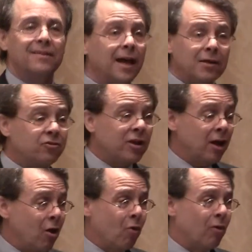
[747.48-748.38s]
Not
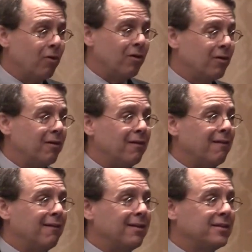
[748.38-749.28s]
so.
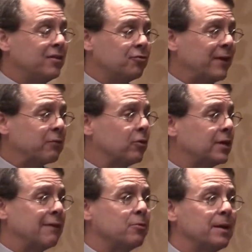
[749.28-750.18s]
This federal
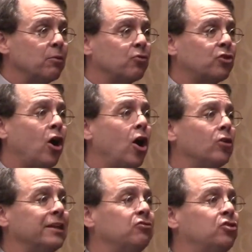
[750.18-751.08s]
government was
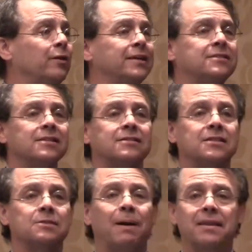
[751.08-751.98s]
called into
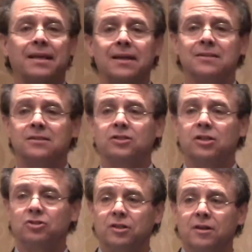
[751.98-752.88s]
existence by the
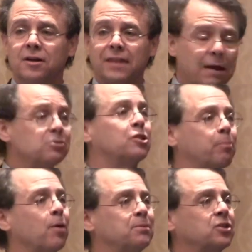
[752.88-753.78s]
Constitution. That was the
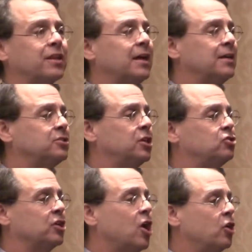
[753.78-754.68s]
purpose of the
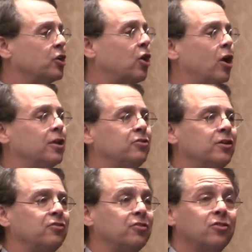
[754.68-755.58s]
Constitution, to call
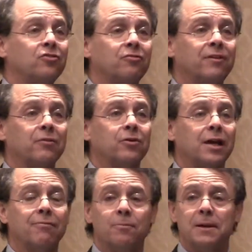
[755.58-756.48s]
into existence the federal
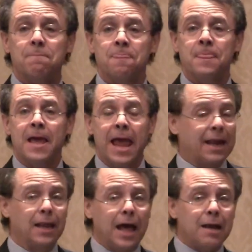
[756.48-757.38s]
government.
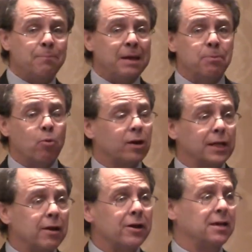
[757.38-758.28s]
And a lot of people were
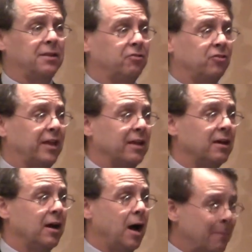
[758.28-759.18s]
leery of this thing.
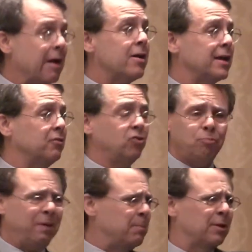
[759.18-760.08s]
Americans,
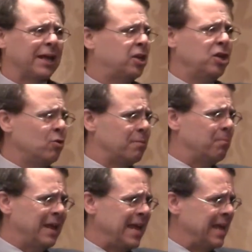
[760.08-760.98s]
just people like you
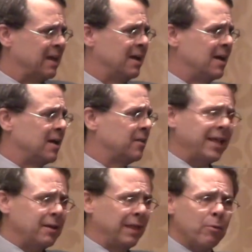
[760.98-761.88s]
and me,
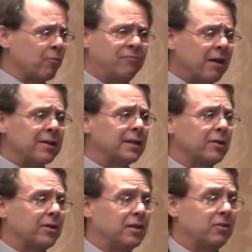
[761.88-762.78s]
they were very
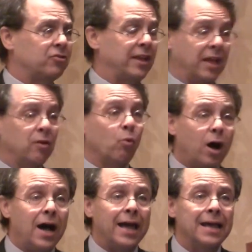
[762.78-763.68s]
leery of this thing. And
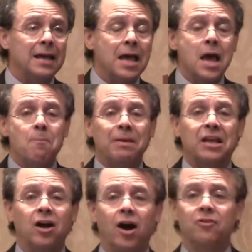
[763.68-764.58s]
why?
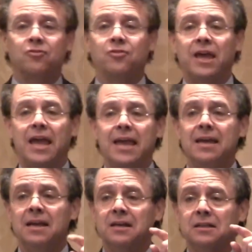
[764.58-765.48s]
Because
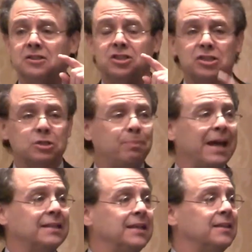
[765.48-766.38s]
they
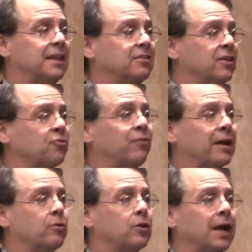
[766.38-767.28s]
suspected that this
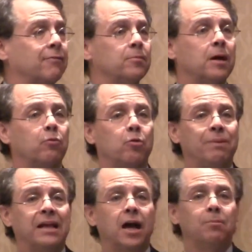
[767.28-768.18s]
federal government would
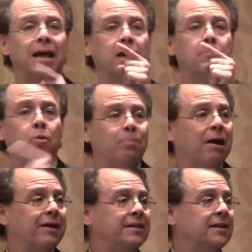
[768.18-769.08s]
become like a
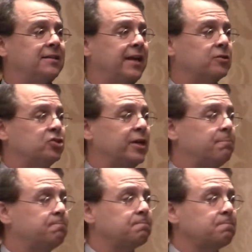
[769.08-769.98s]
Mubarak dictatorship.